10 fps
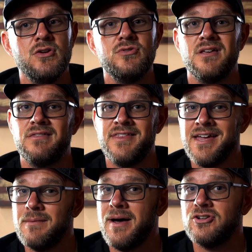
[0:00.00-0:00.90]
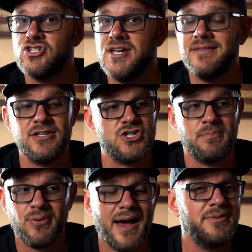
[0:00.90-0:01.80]
you to think about shit that you
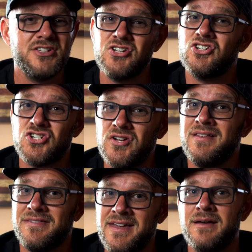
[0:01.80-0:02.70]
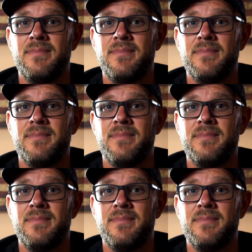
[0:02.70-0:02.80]
probably just shouldn't think